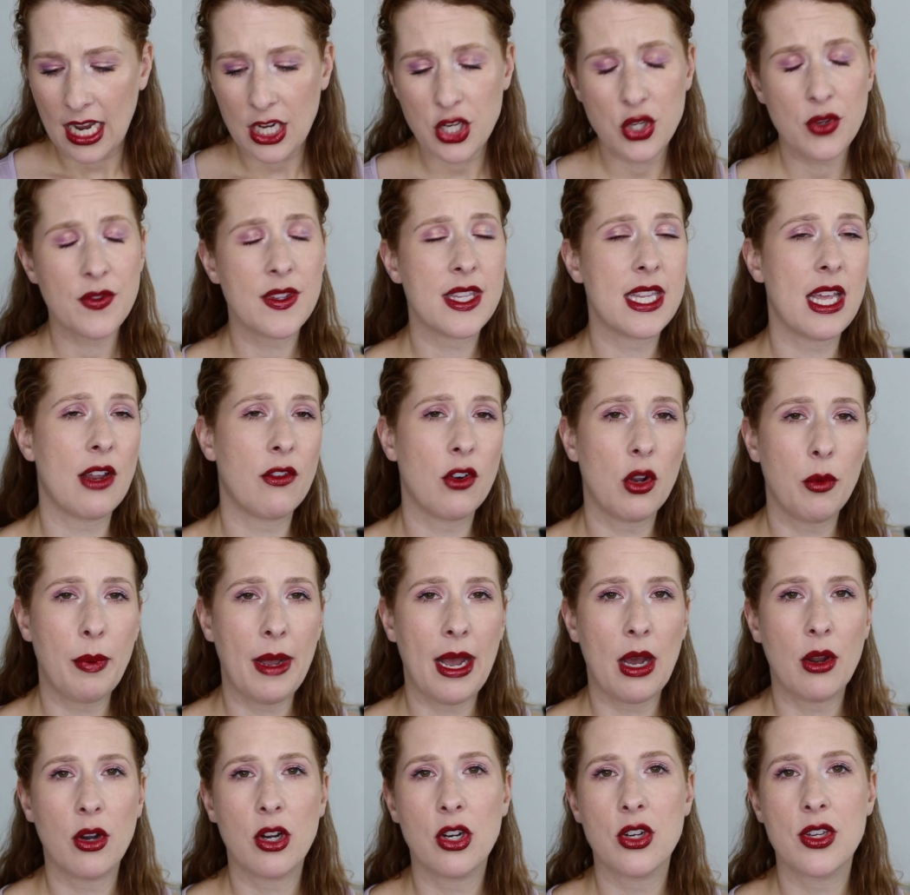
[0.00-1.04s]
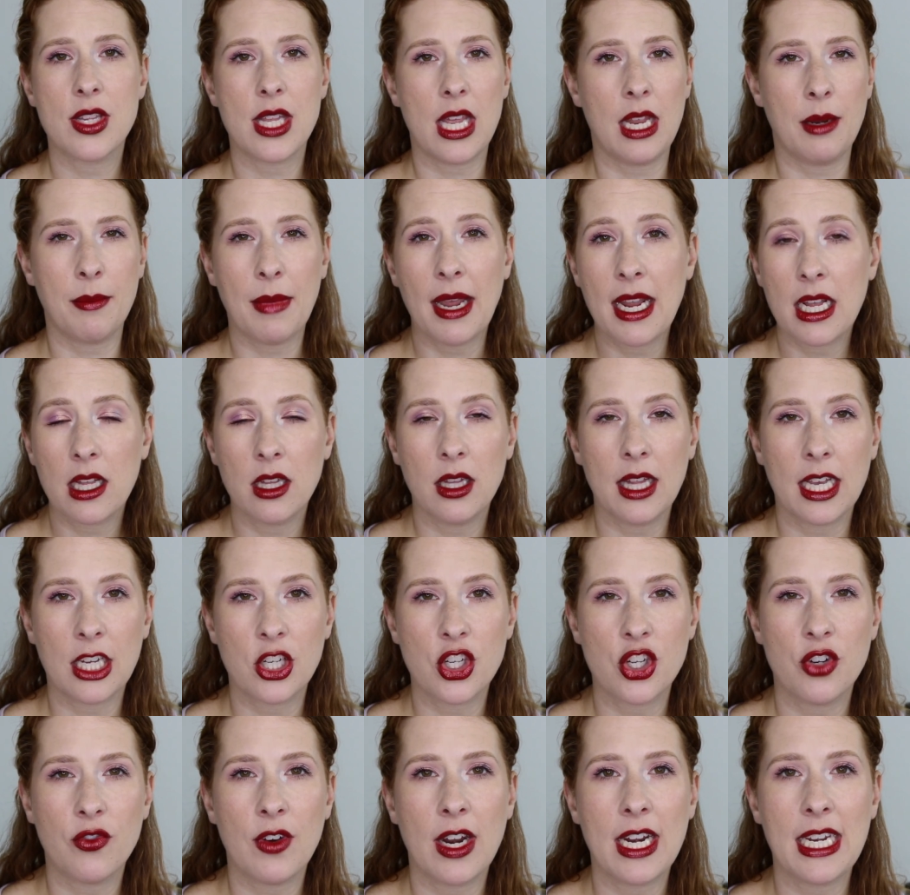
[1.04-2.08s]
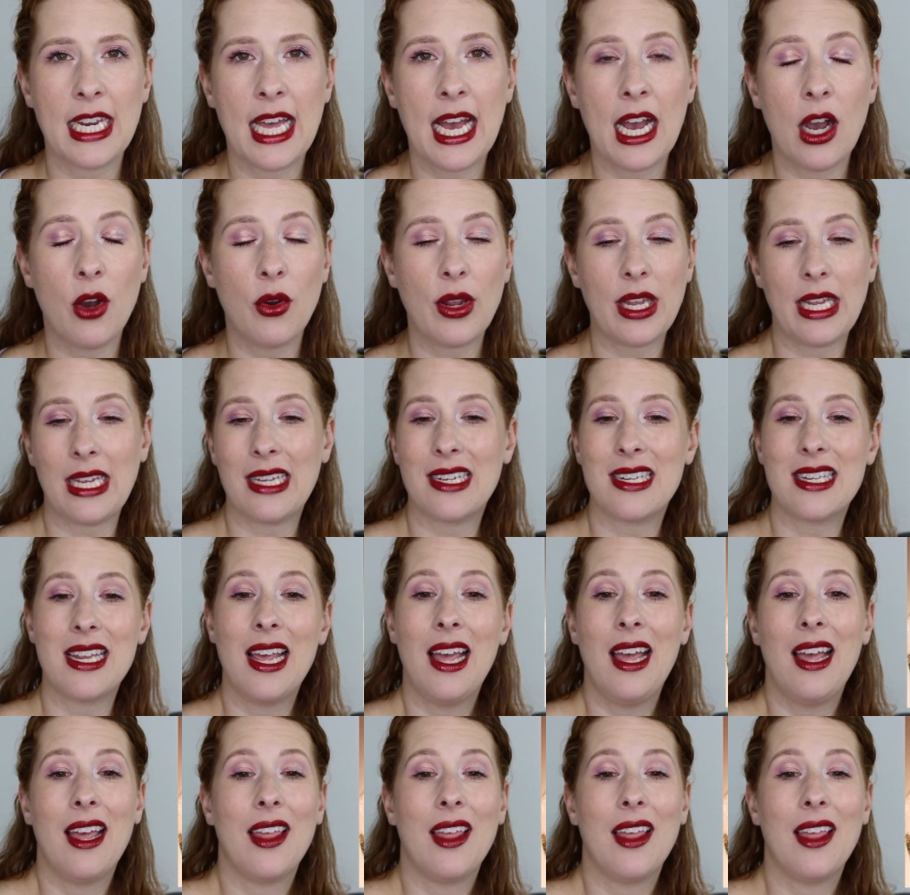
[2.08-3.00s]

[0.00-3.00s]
I do have several powders in my collection right now, and